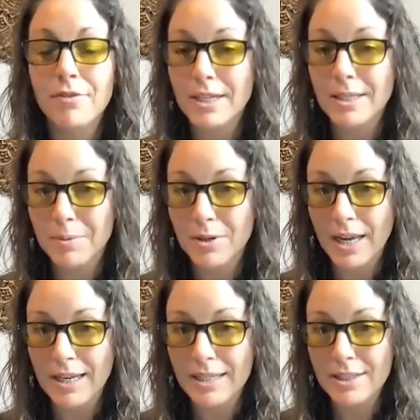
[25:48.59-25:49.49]

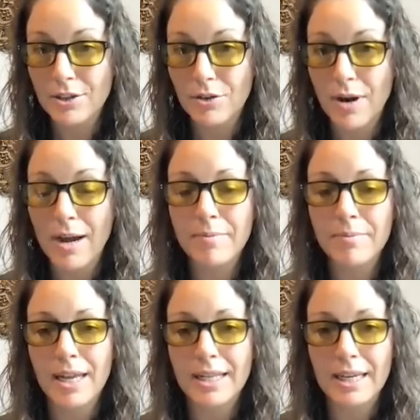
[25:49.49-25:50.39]
Facebook and
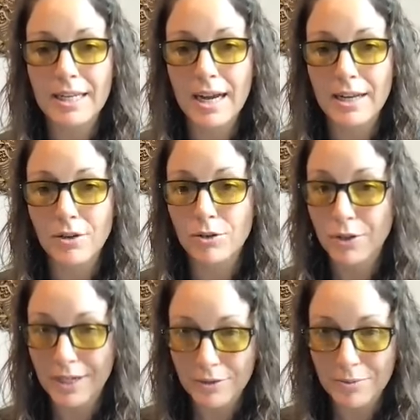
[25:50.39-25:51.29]
Instagram, Catherine Gagnon
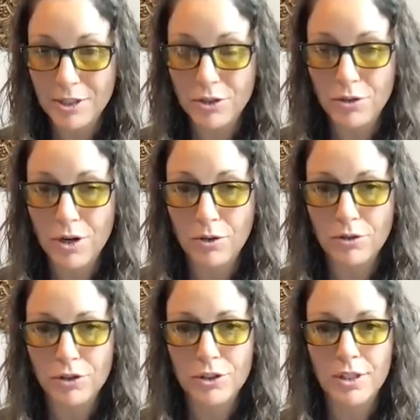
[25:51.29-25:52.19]
Transformational
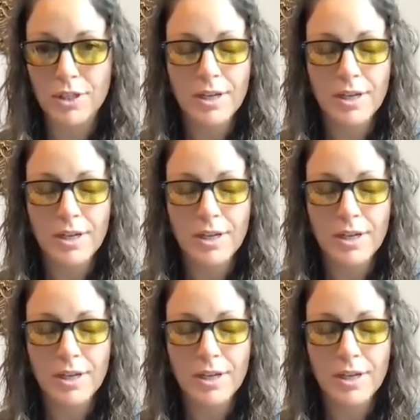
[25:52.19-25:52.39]
Coach.